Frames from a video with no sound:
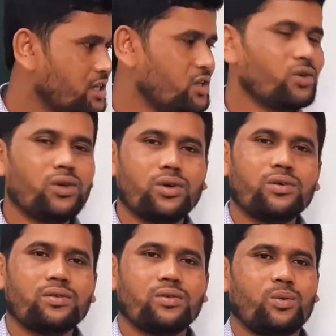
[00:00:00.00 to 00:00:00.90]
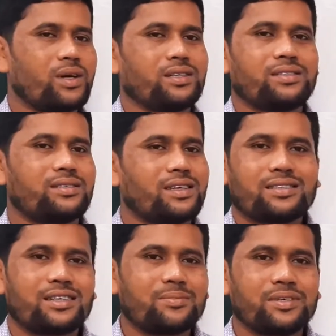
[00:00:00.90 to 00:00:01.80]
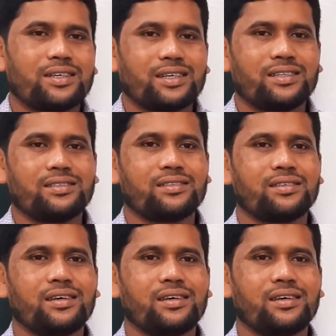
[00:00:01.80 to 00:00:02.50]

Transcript: You know what is assertive sentence?